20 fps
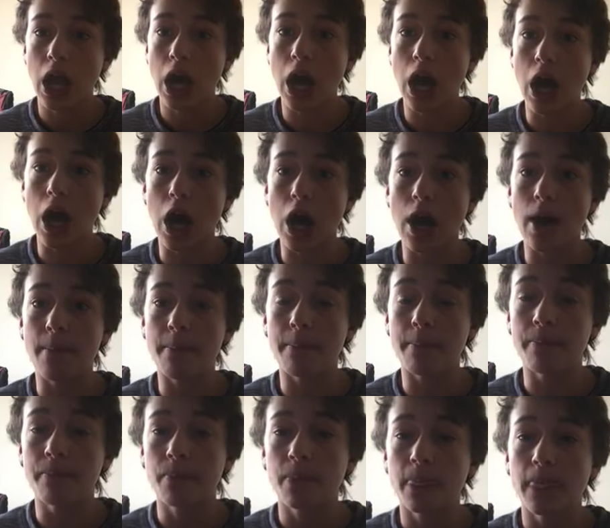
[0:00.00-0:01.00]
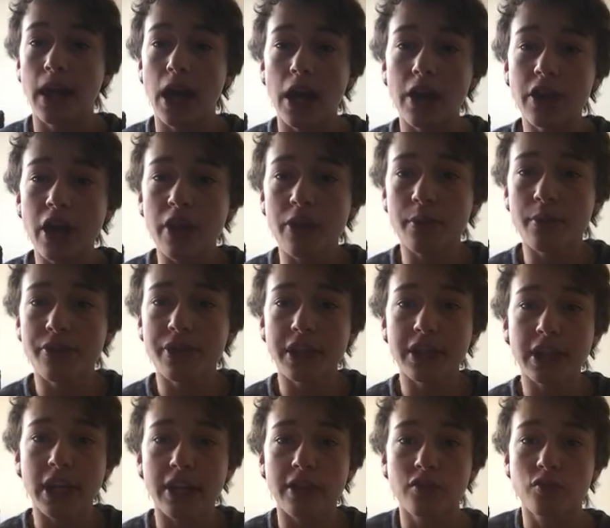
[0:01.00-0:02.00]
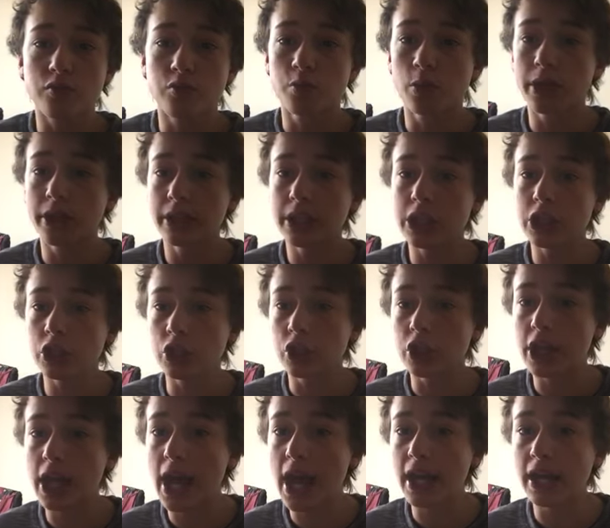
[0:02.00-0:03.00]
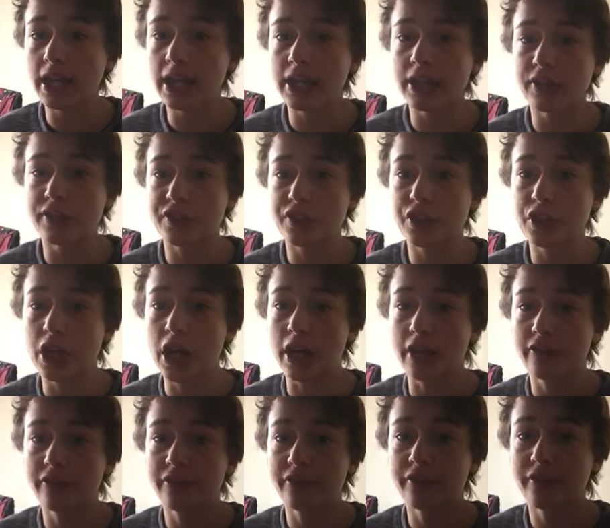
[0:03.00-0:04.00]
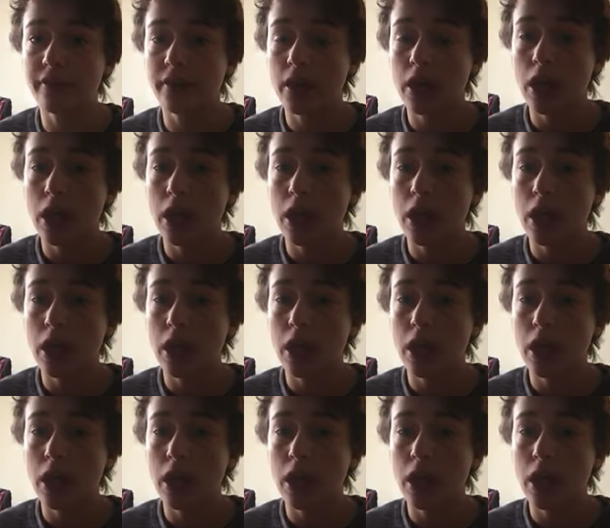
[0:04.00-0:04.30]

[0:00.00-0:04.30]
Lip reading: Another thing that he's really good at is just,